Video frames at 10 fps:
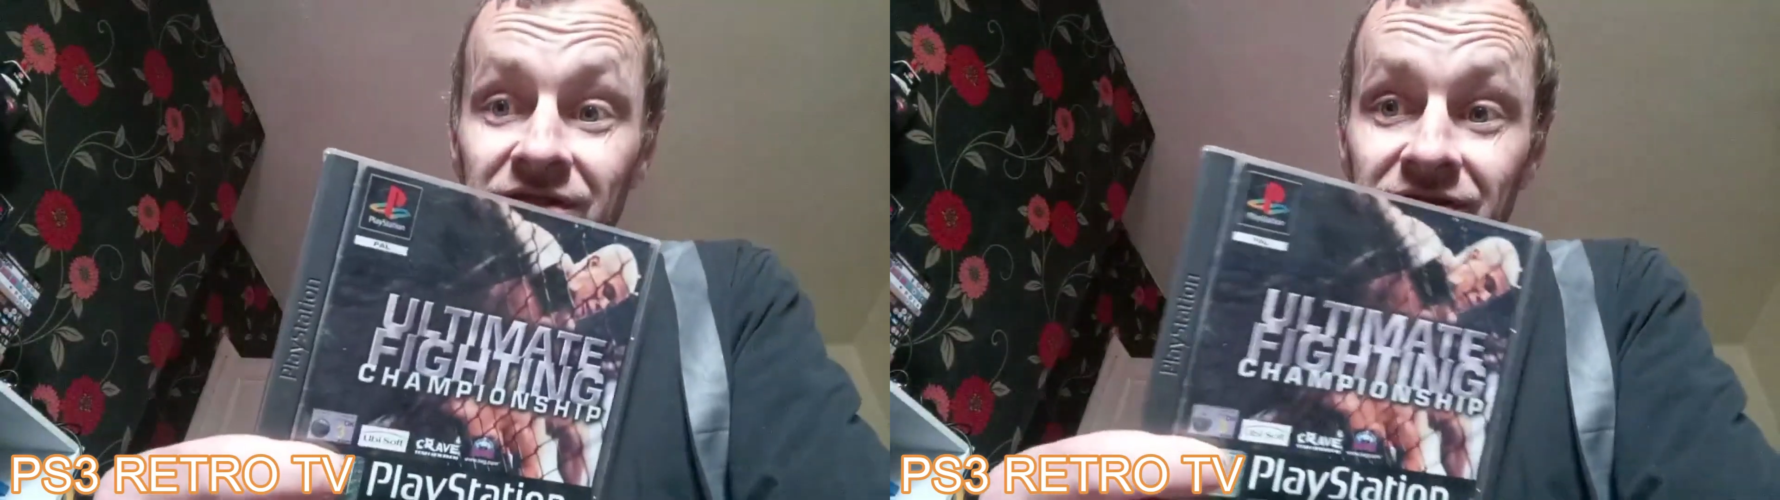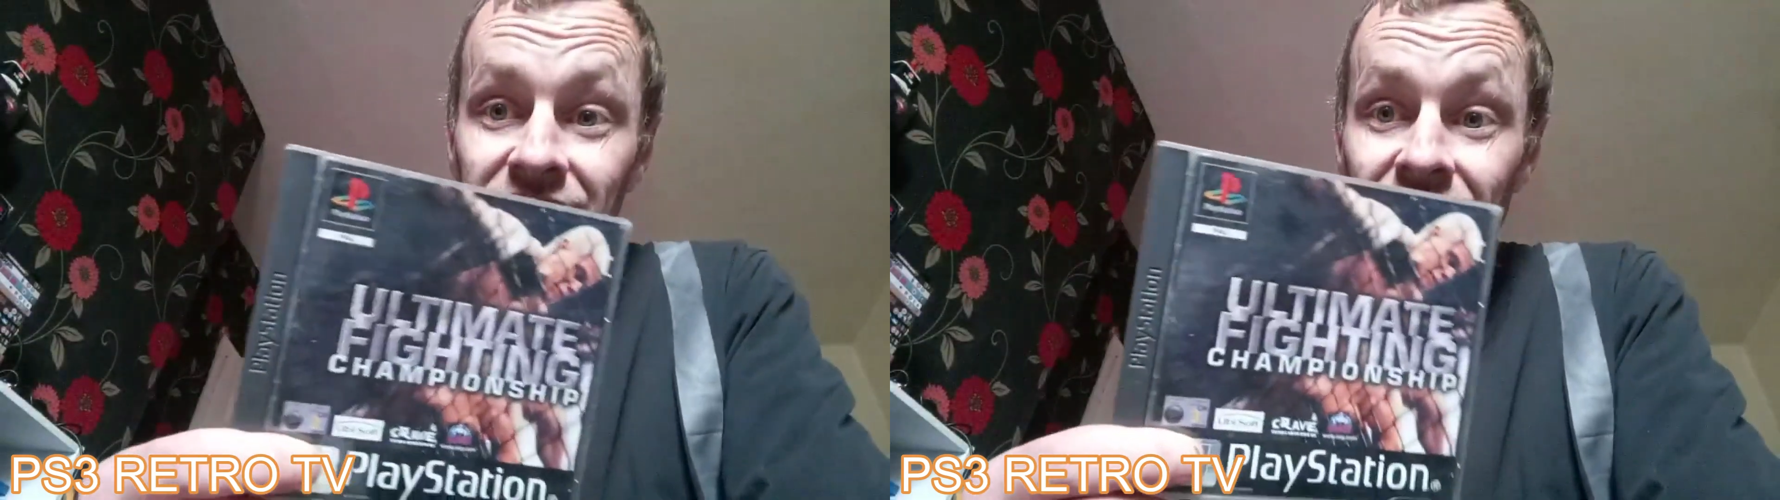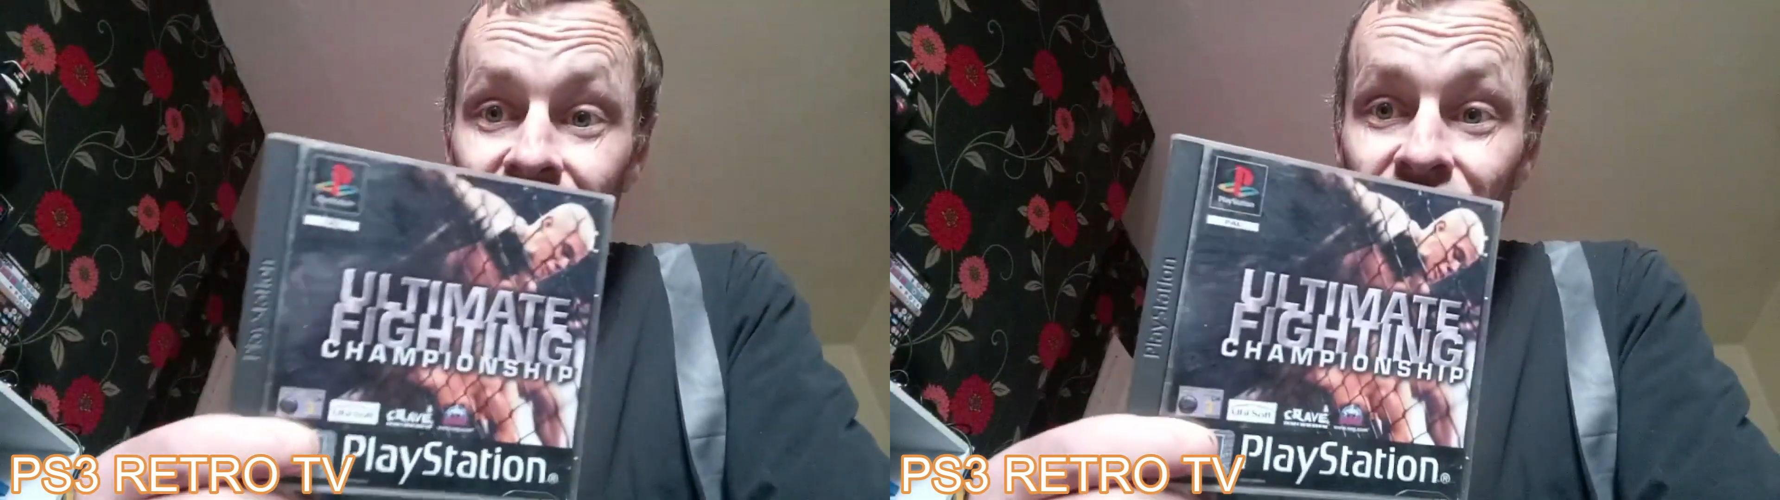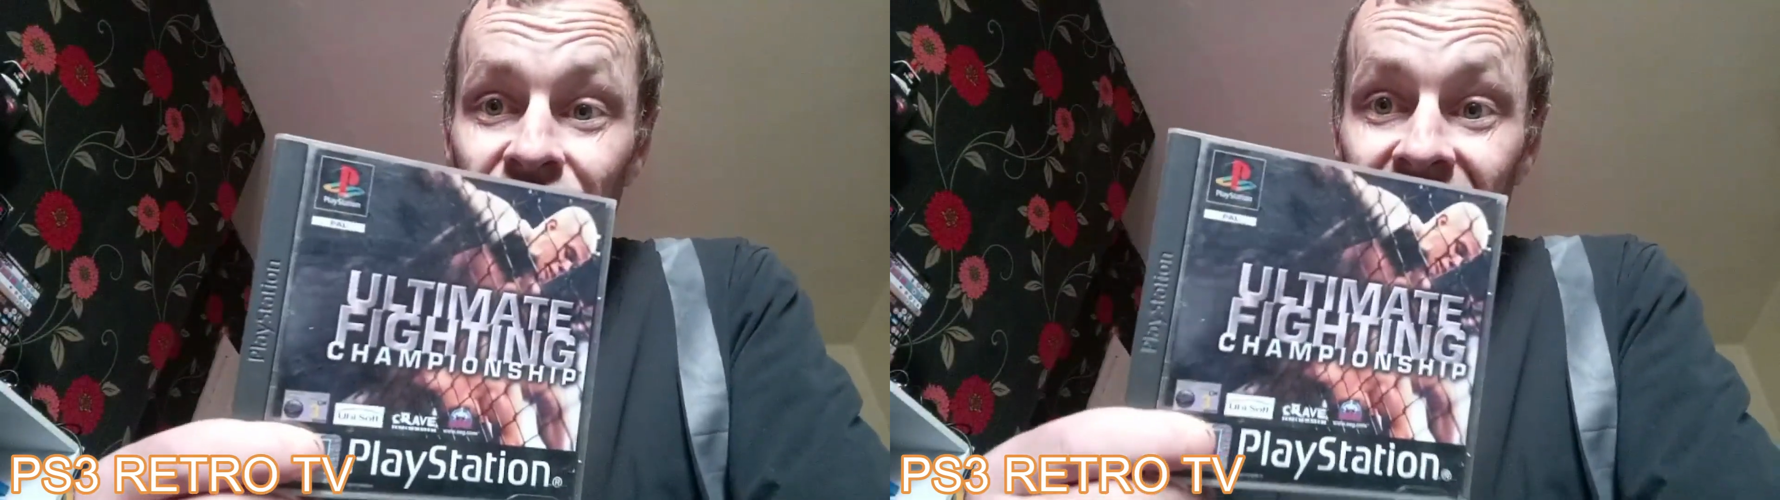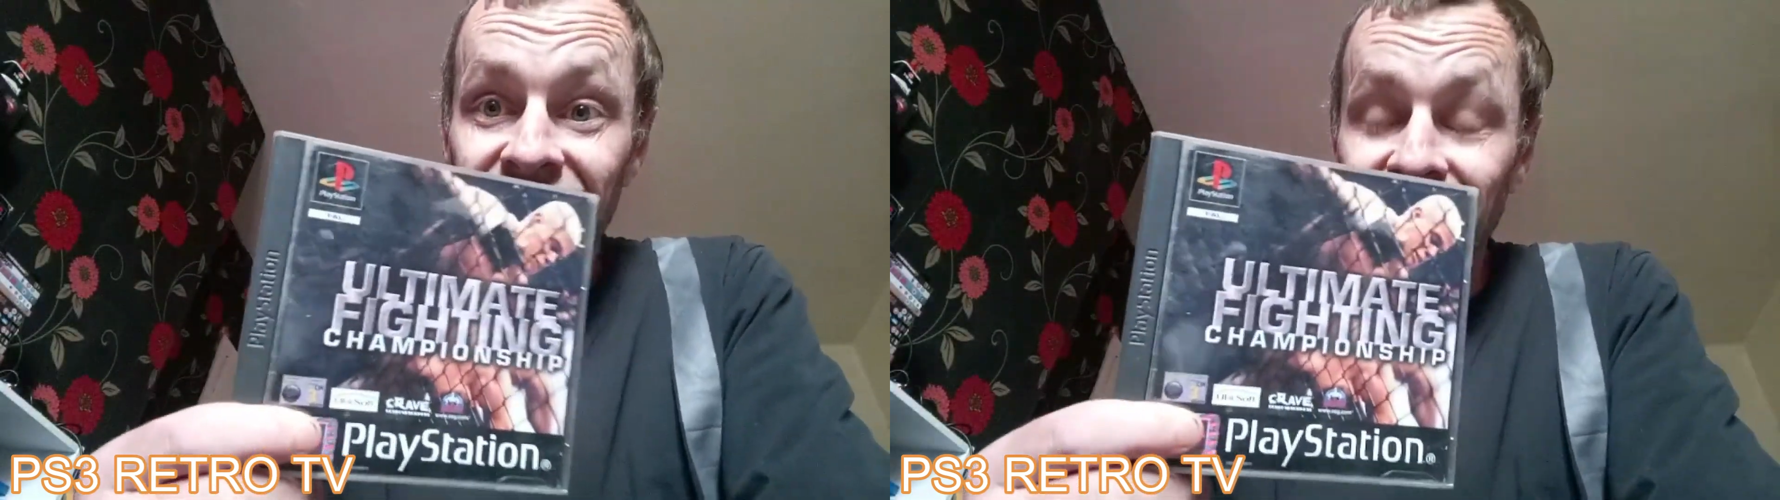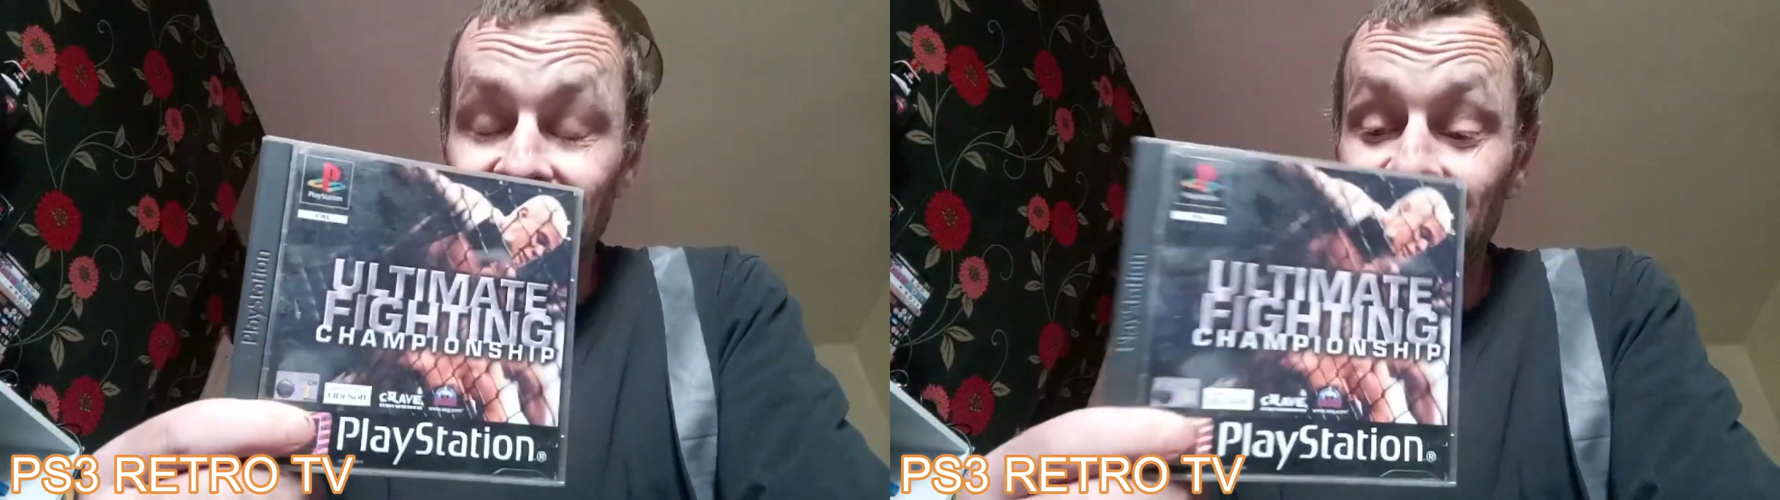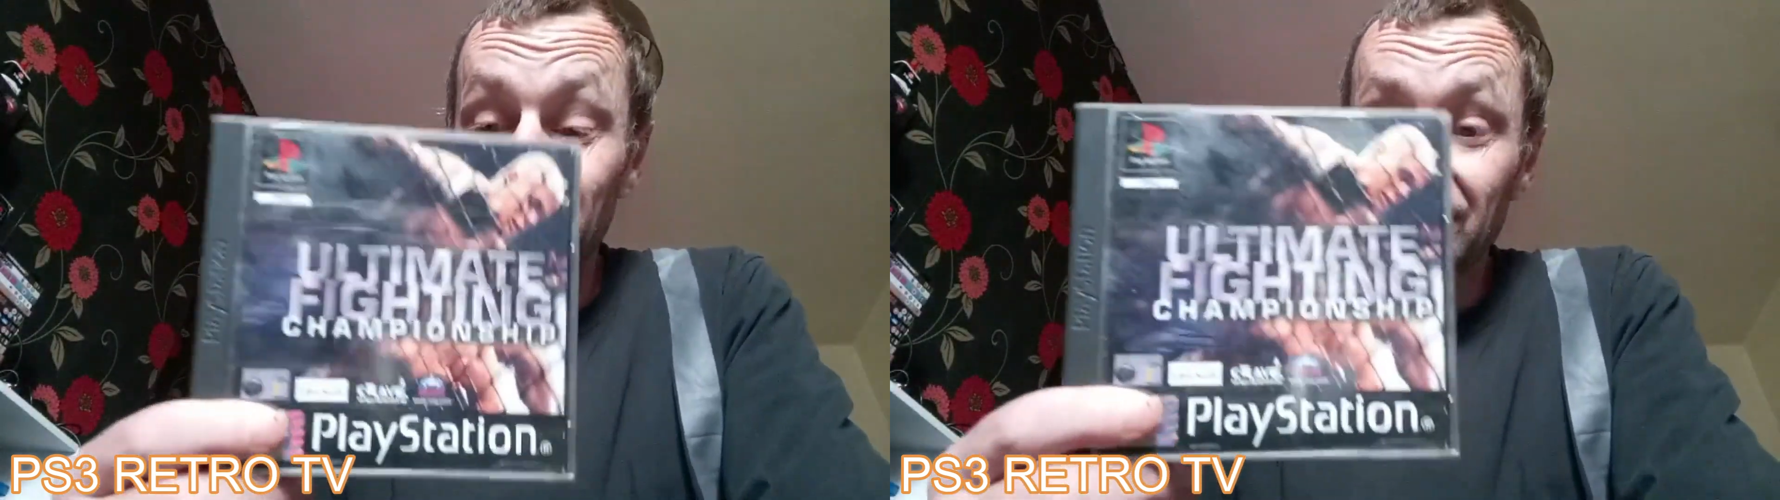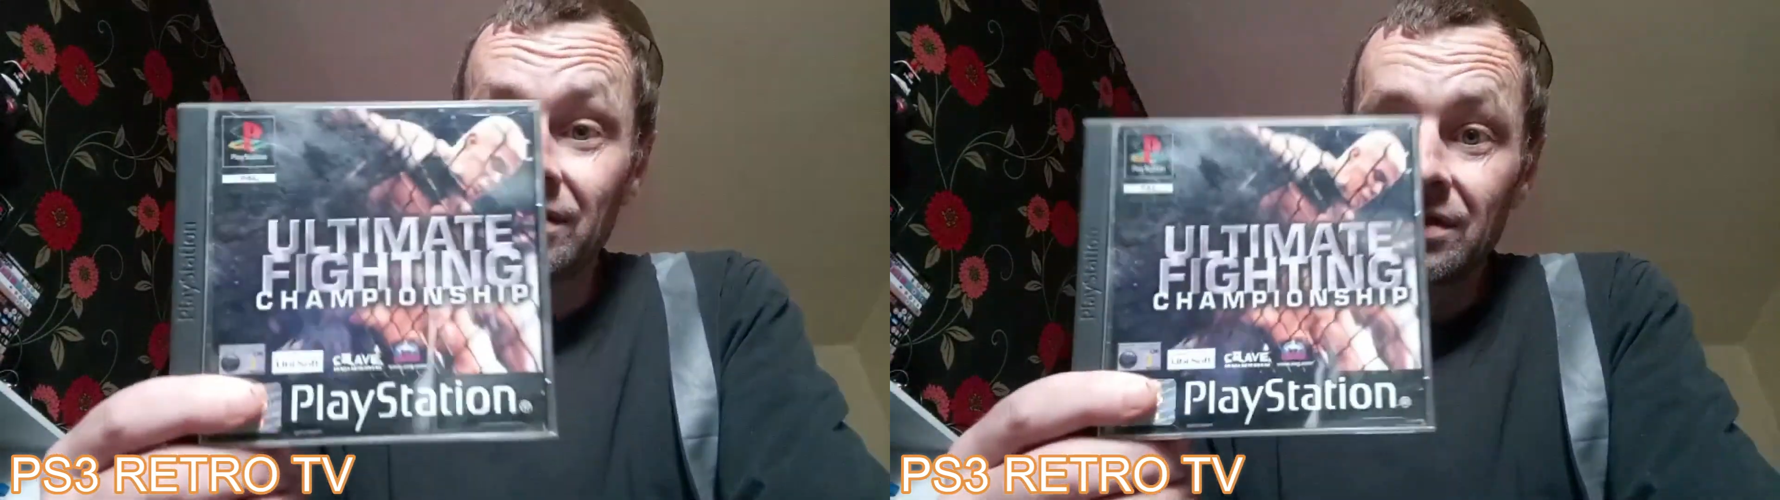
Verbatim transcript: eh? so it was UFC